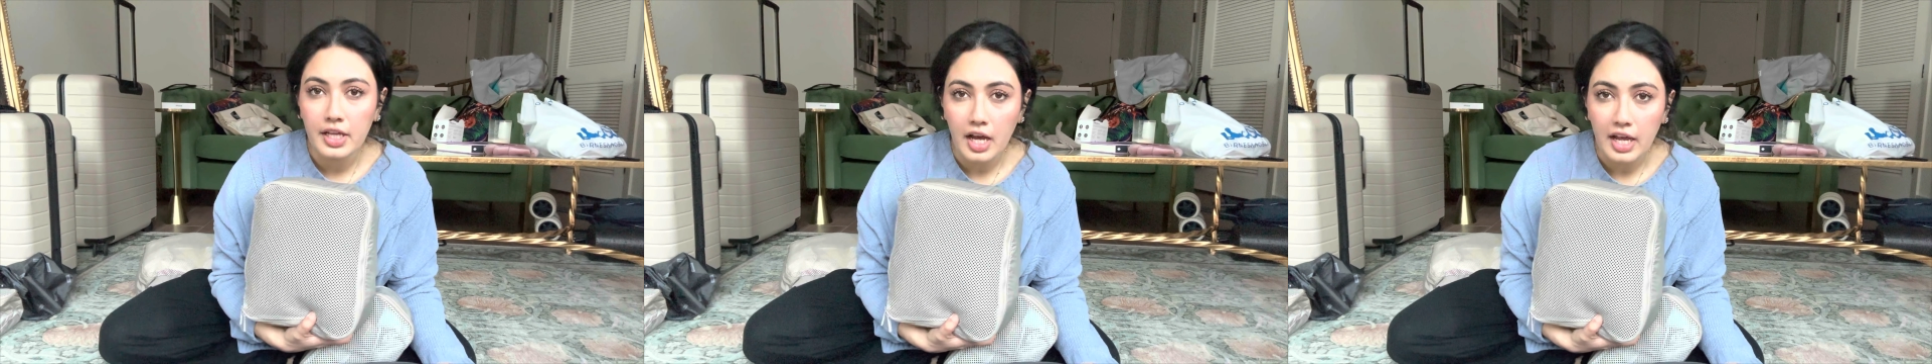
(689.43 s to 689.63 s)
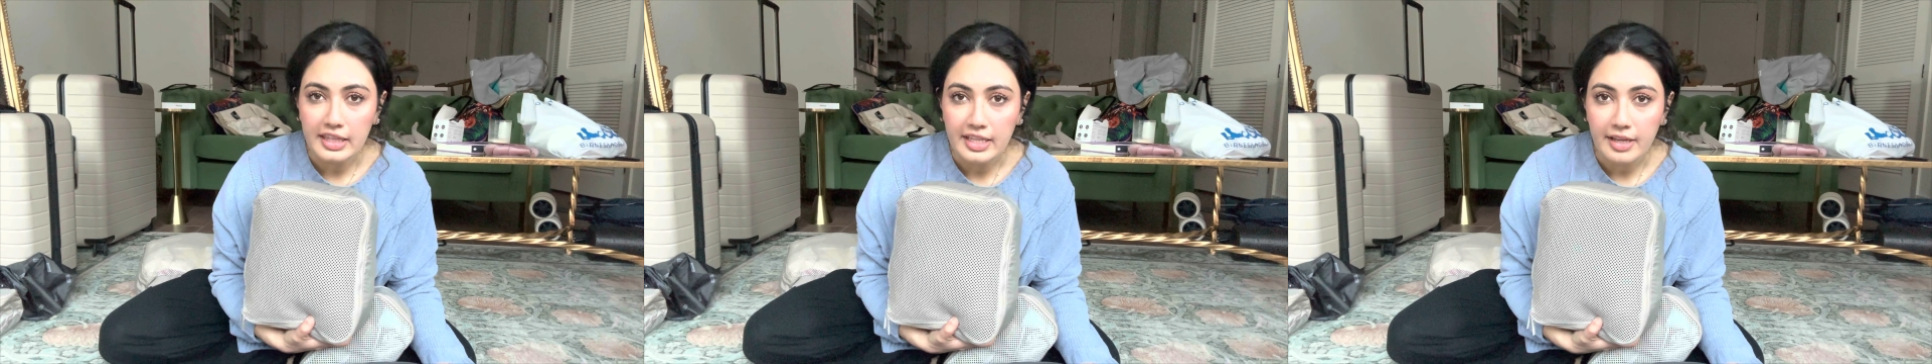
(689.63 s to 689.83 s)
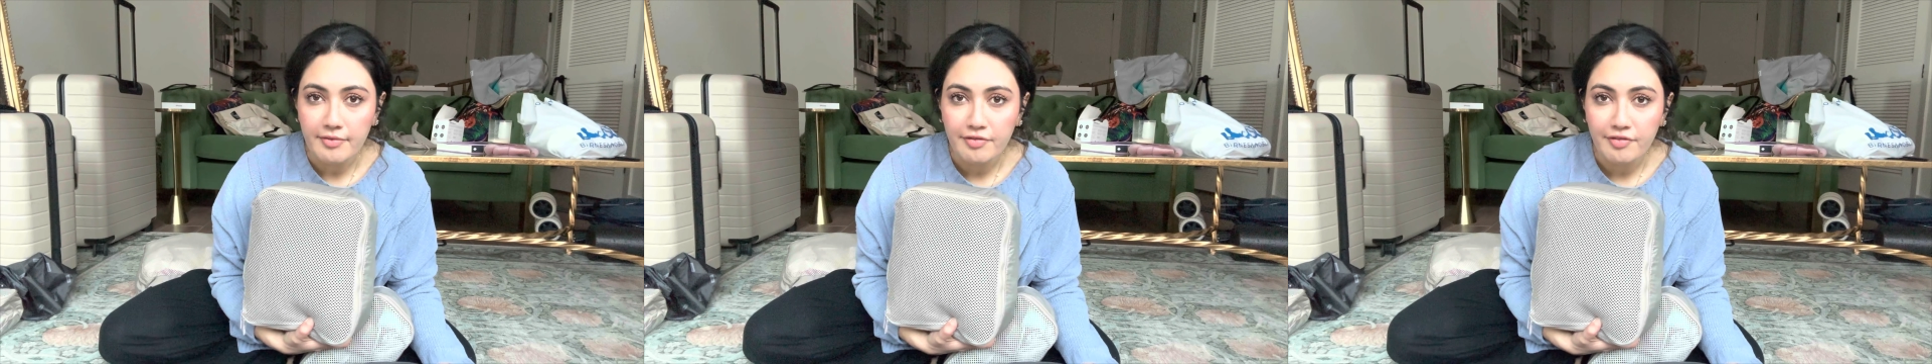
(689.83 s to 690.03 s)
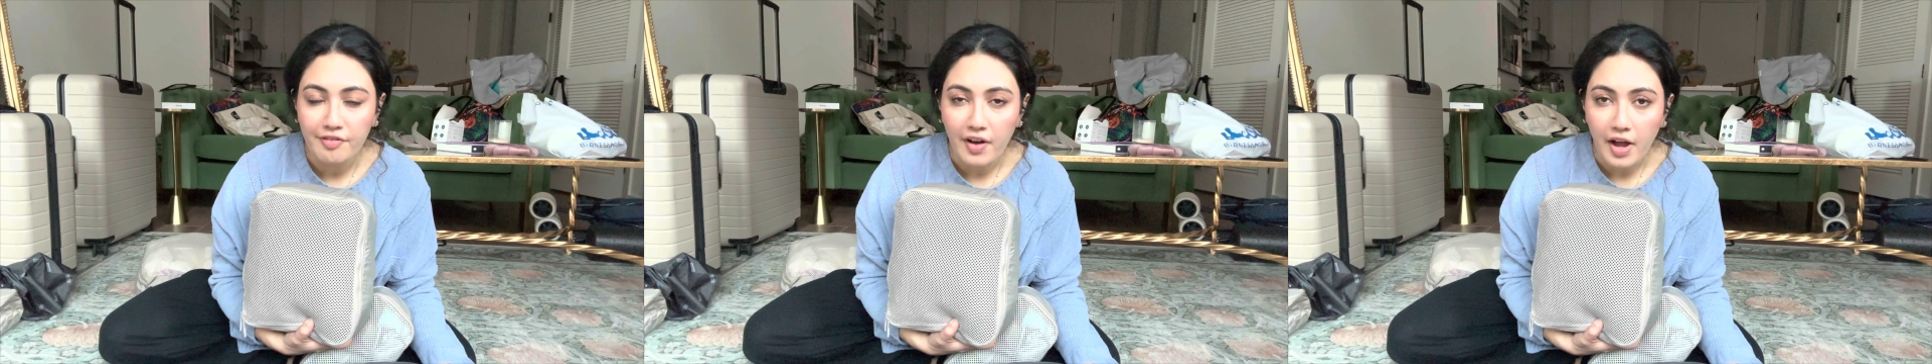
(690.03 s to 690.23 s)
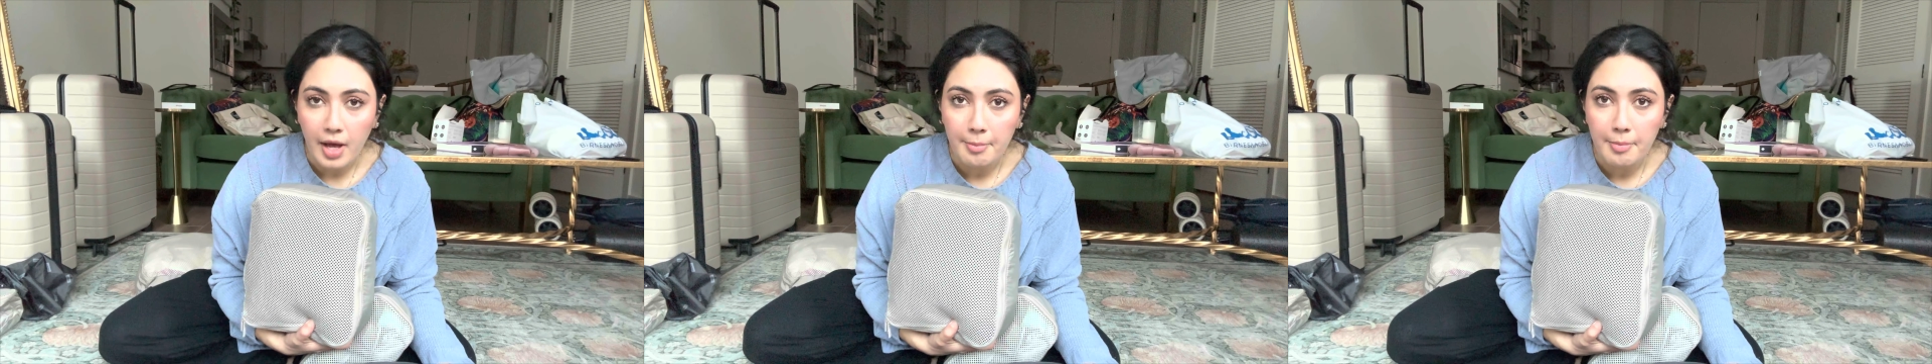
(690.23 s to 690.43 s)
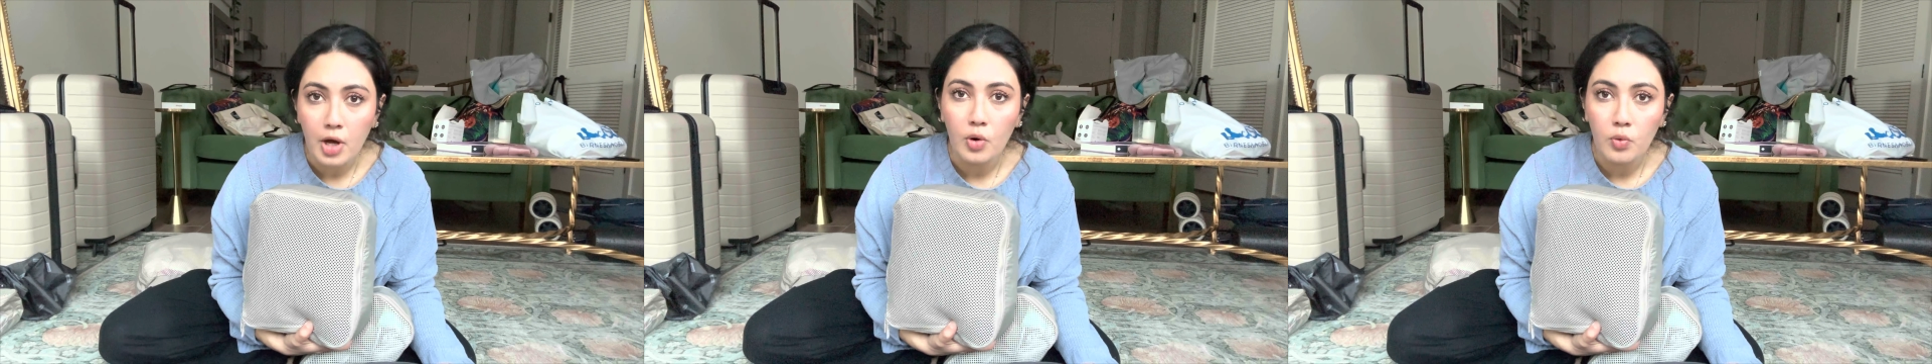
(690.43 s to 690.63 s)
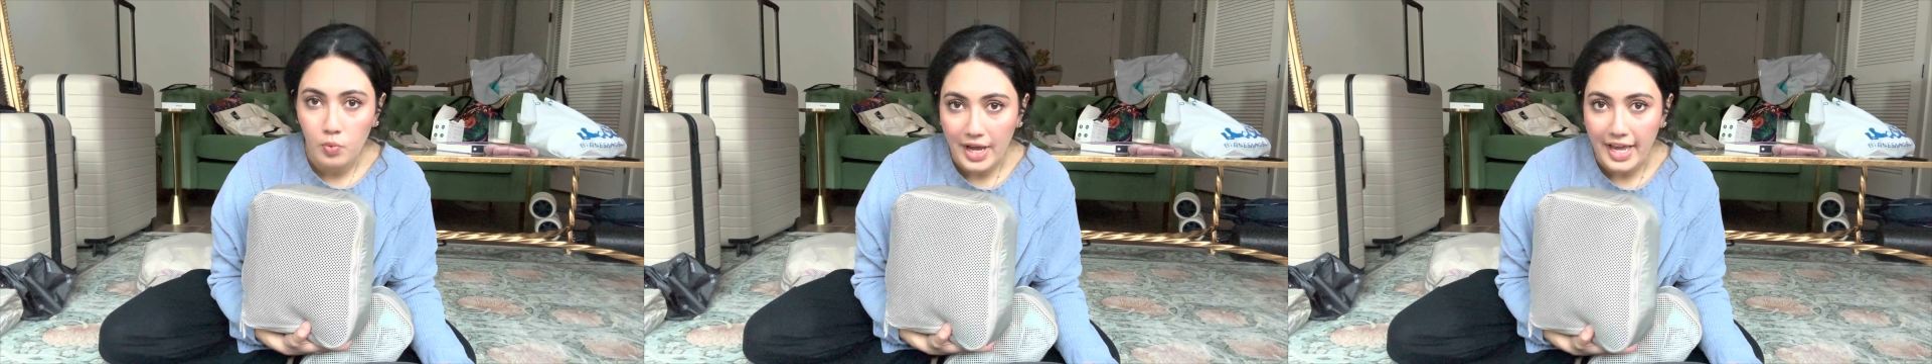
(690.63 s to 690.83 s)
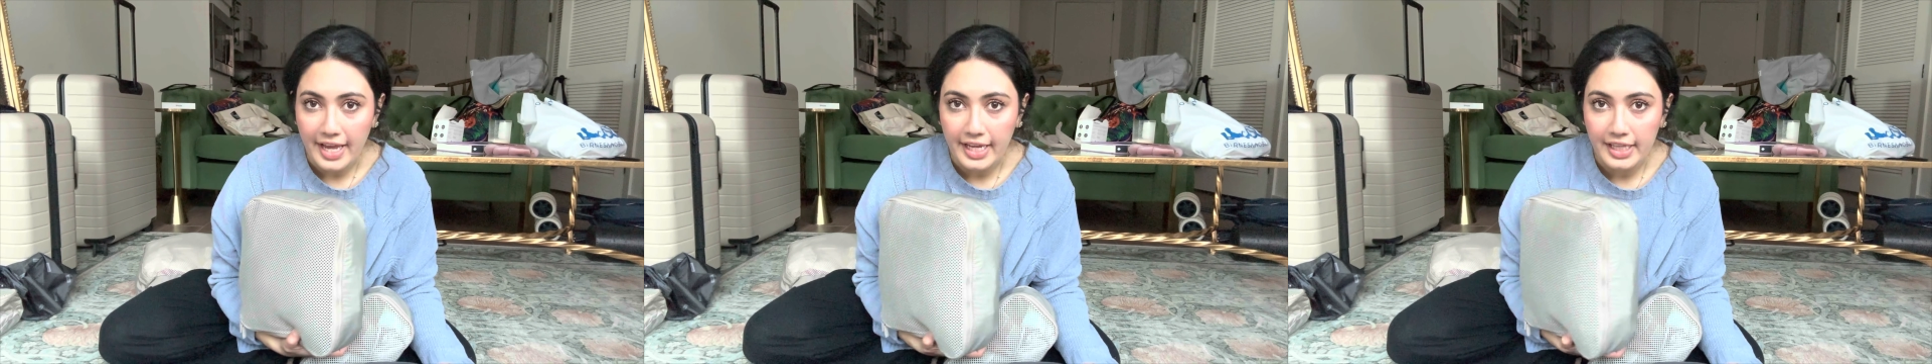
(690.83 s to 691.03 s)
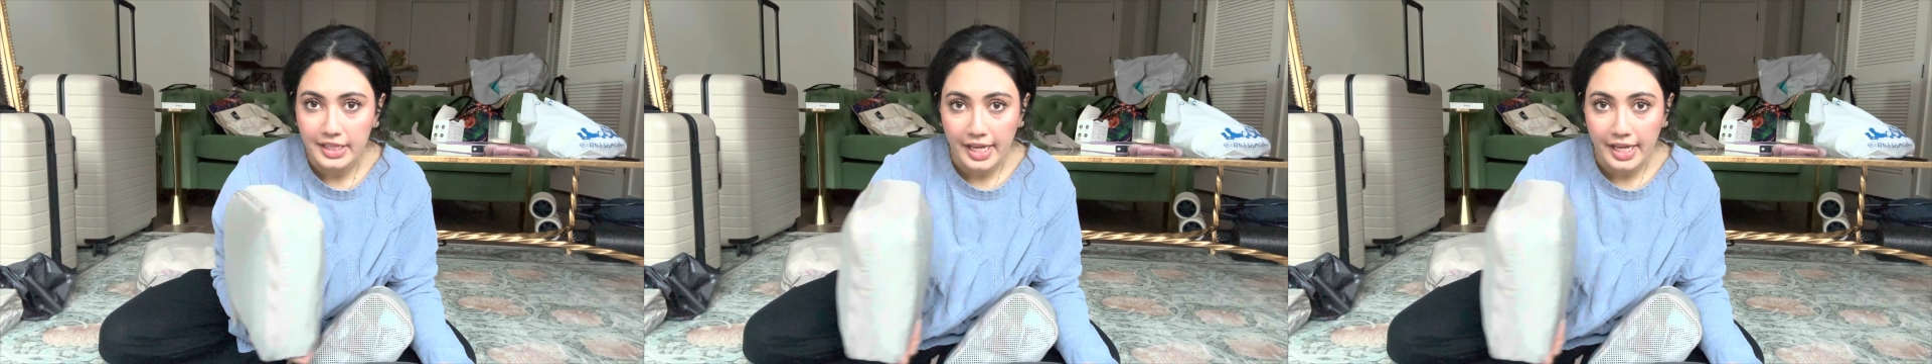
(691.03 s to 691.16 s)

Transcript: got them from Away,